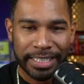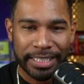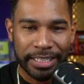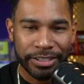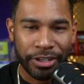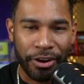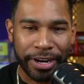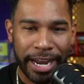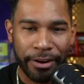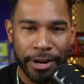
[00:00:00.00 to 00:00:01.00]
Shark
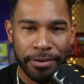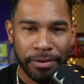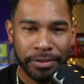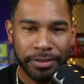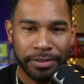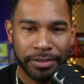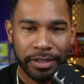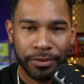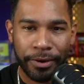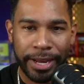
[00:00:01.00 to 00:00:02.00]
Arrow,
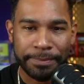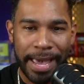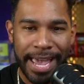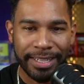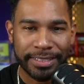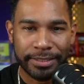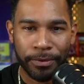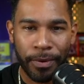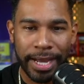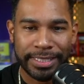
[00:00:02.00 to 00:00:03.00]
Raise Max,
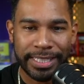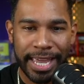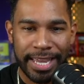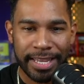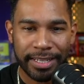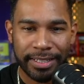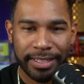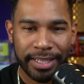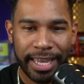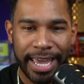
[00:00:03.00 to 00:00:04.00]
White Snake,
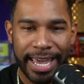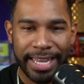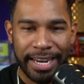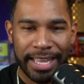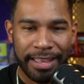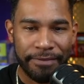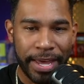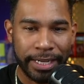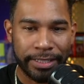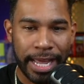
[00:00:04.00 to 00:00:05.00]
and
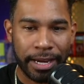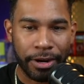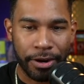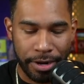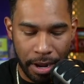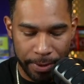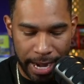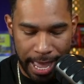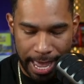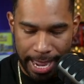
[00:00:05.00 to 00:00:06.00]
Van Decker, number
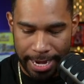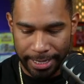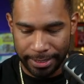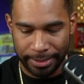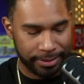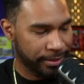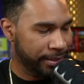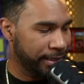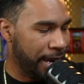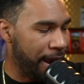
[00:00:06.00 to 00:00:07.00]
9.
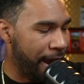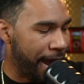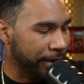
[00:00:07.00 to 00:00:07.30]
All right.